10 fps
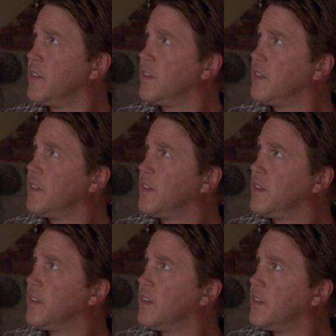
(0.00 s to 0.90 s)

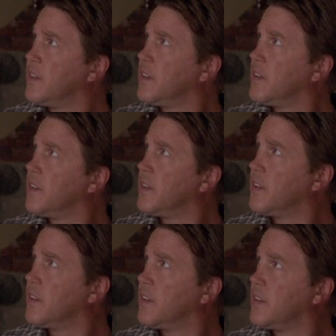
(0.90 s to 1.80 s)

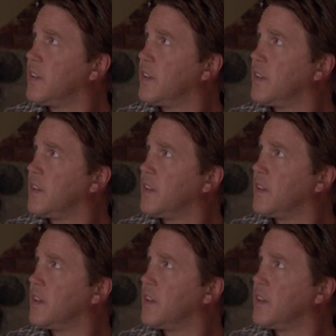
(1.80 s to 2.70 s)

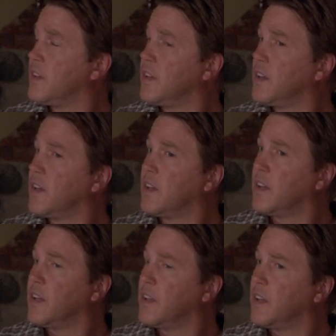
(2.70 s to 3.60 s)

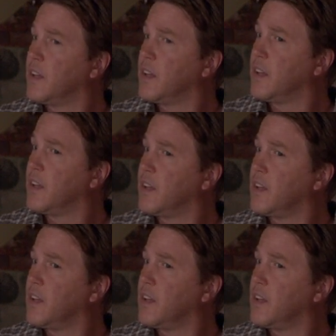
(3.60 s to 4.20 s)
(not speaking)